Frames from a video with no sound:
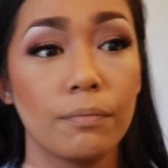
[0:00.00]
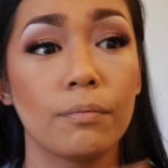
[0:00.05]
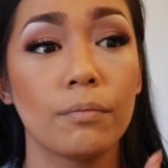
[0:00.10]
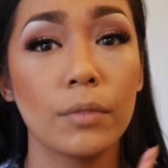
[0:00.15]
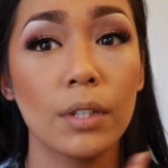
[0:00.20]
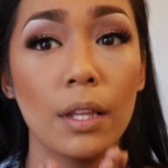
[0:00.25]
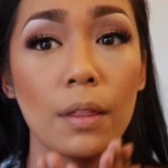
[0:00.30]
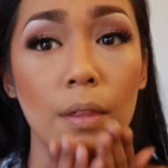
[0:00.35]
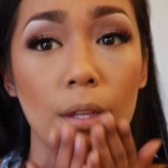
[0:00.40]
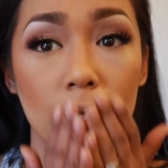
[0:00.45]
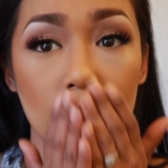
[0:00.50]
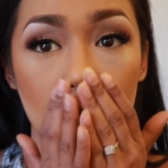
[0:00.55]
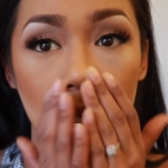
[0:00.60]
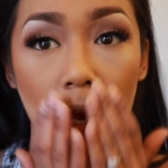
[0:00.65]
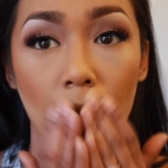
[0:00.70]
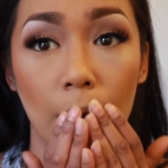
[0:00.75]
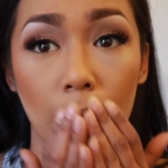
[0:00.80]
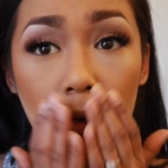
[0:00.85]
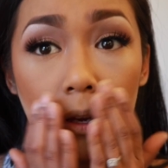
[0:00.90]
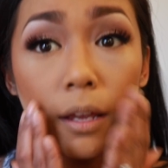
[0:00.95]
in this
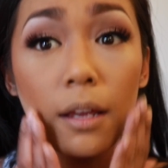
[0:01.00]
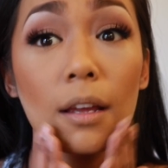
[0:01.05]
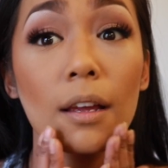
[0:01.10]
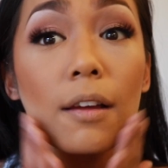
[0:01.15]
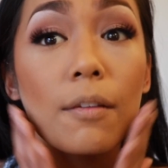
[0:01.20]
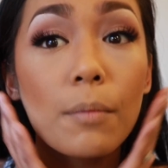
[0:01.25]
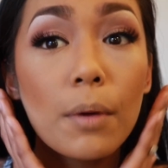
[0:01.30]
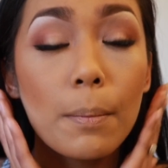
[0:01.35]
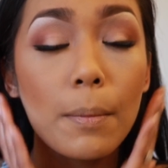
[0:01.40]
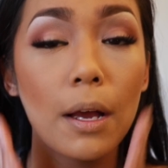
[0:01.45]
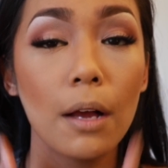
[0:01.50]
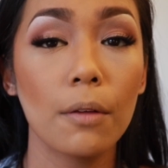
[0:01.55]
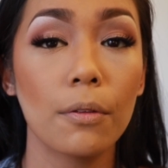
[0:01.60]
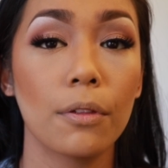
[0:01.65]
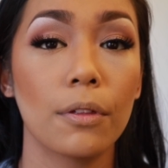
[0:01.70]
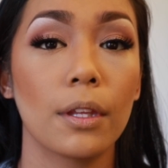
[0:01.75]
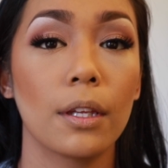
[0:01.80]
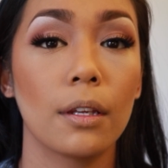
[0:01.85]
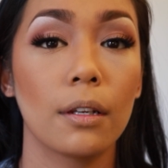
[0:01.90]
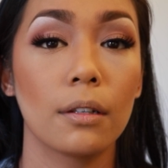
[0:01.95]
area of my
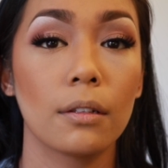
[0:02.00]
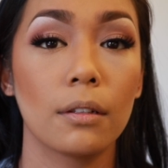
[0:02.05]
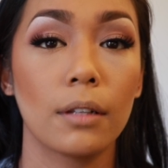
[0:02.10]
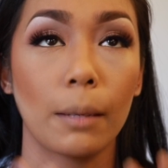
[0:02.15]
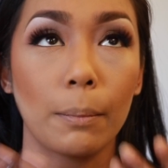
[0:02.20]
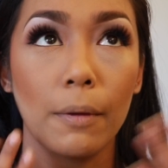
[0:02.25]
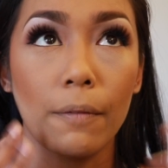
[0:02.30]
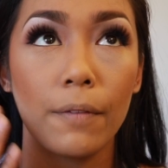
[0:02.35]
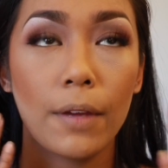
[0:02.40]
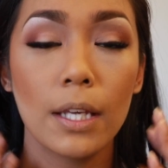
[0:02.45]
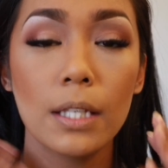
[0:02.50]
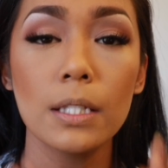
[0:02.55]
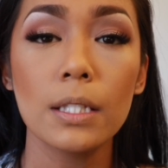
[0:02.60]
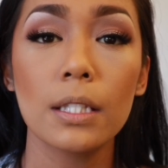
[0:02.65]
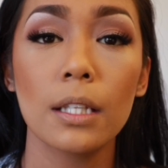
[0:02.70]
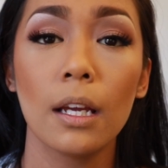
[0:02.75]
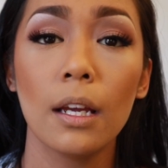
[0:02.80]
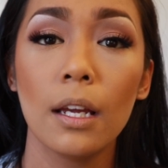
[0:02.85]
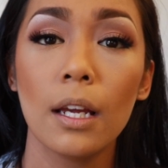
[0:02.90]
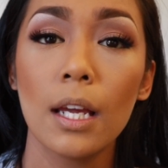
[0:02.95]
mouth, like my
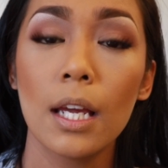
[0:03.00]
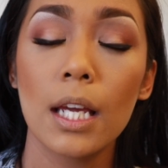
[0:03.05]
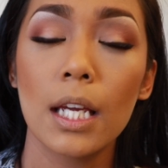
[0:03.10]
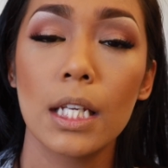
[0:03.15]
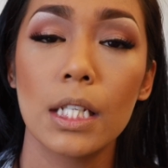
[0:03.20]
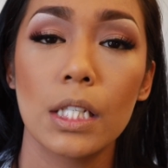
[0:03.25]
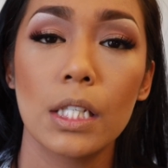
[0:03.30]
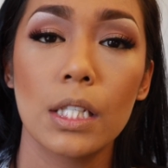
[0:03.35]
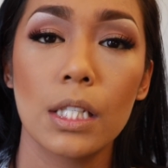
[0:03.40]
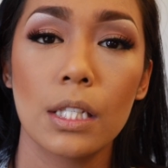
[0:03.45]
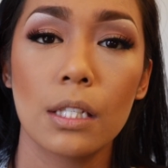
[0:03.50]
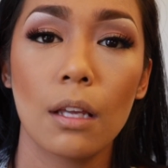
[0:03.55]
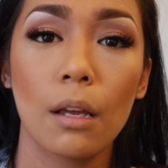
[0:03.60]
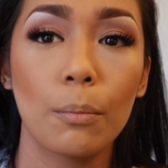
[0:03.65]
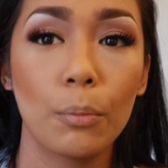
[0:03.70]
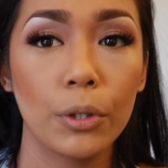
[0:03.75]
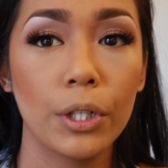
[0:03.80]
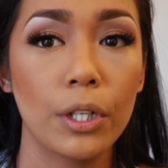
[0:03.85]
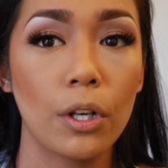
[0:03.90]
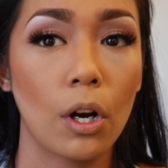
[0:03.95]
face, is
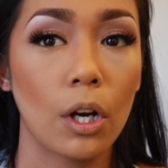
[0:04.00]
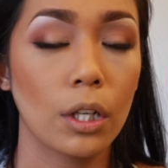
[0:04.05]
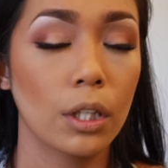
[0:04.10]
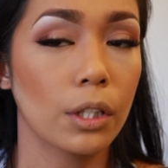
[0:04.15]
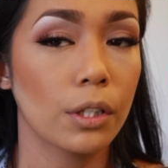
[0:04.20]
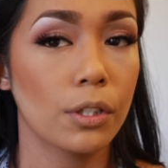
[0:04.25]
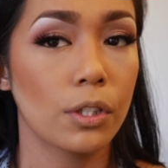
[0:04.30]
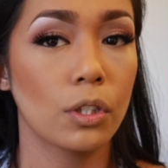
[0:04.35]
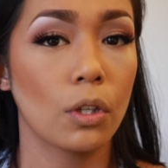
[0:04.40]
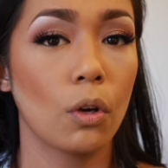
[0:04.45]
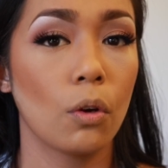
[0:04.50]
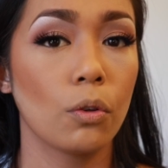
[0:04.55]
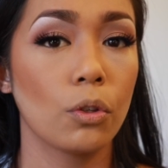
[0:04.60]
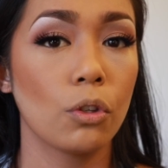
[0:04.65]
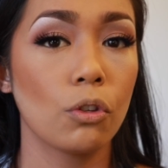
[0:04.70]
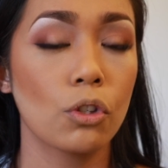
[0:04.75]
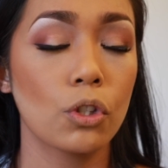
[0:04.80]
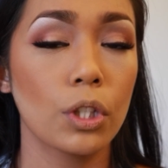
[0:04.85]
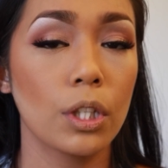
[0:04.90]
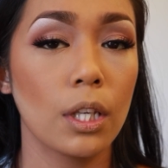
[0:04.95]
pretty dark. So
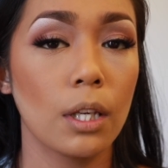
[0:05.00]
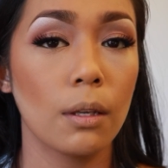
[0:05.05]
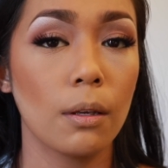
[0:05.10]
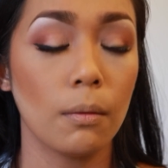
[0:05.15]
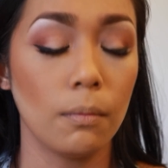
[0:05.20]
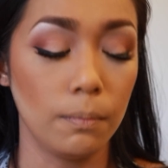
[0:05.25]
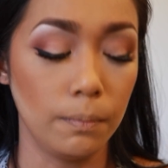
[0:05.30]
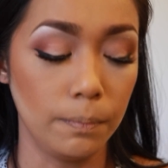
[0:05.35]
usually